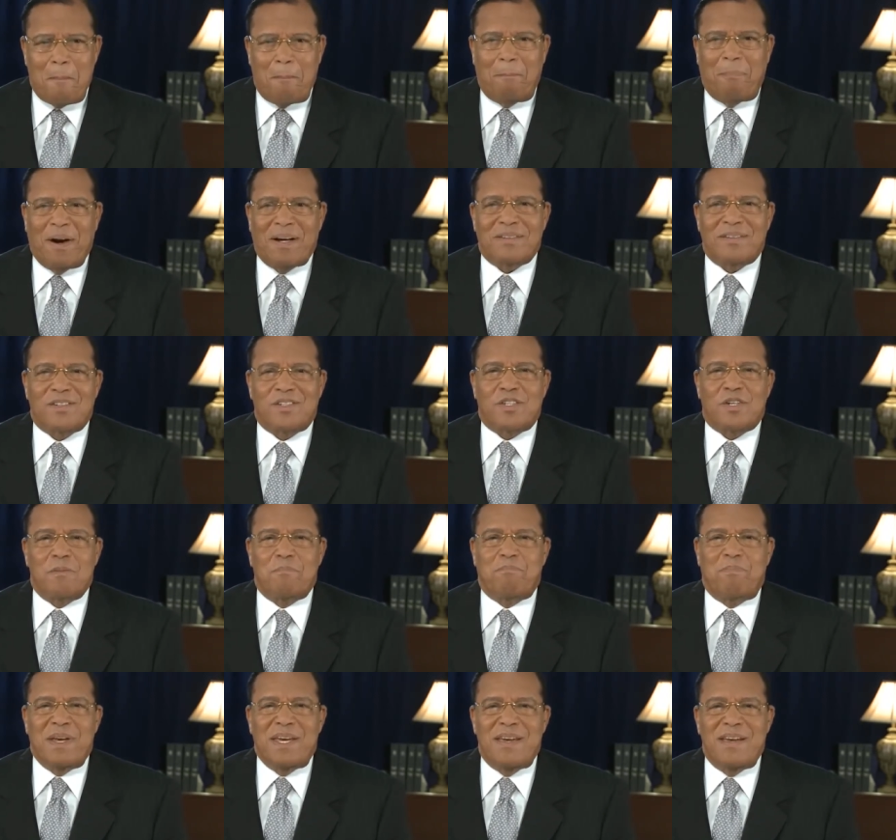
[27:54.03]
but
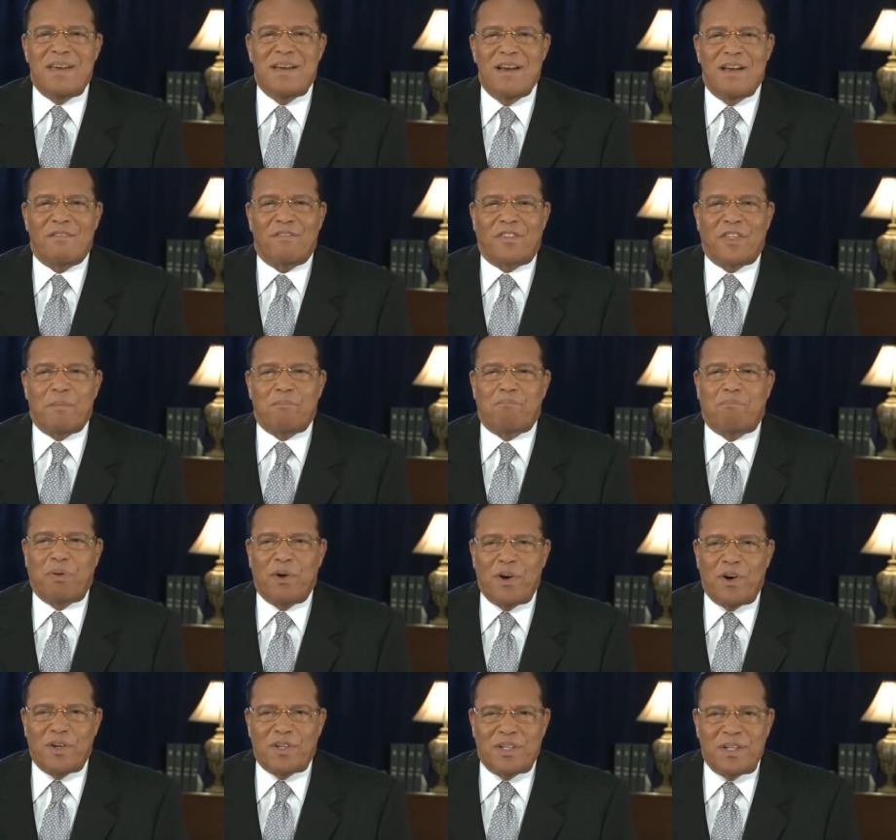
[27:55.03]
to be the
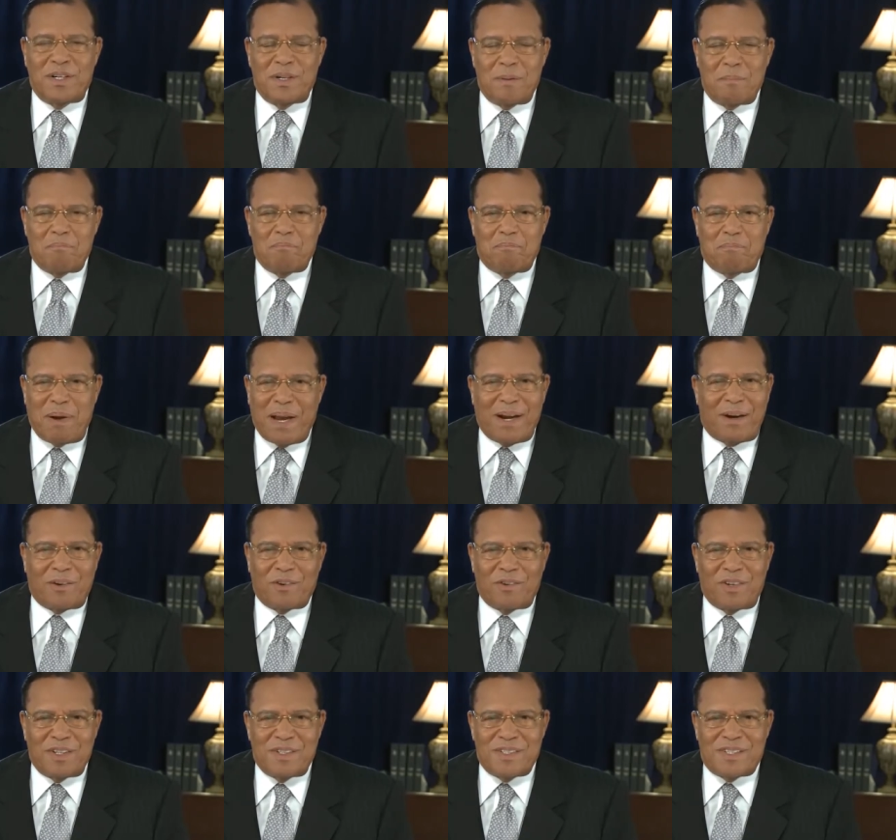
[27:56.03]
burden
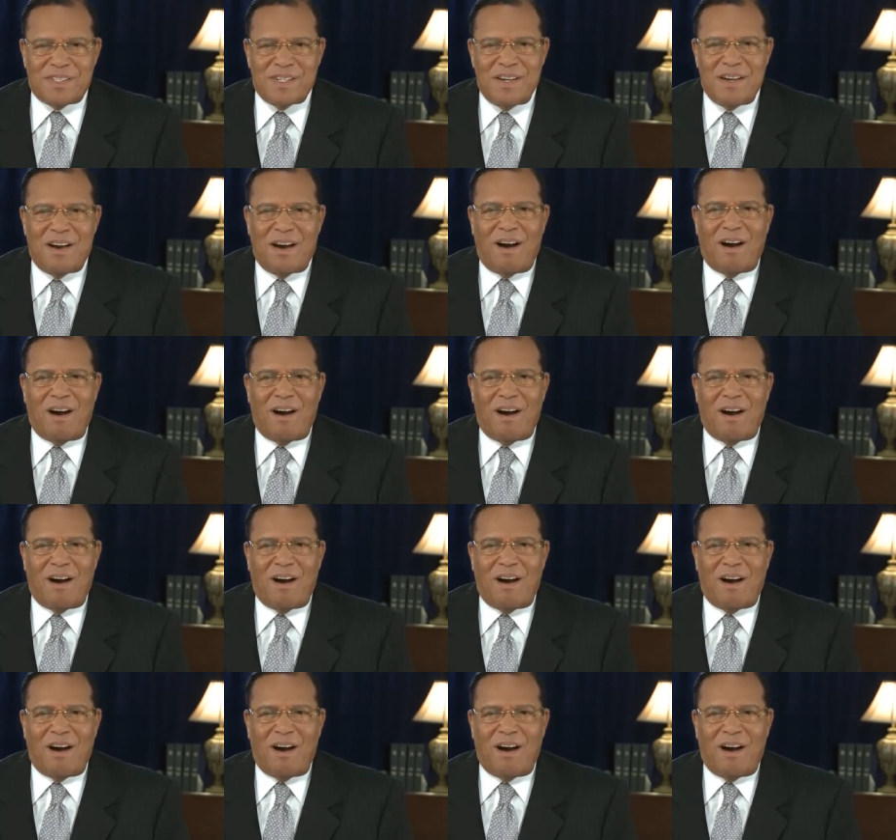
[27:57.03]
bearers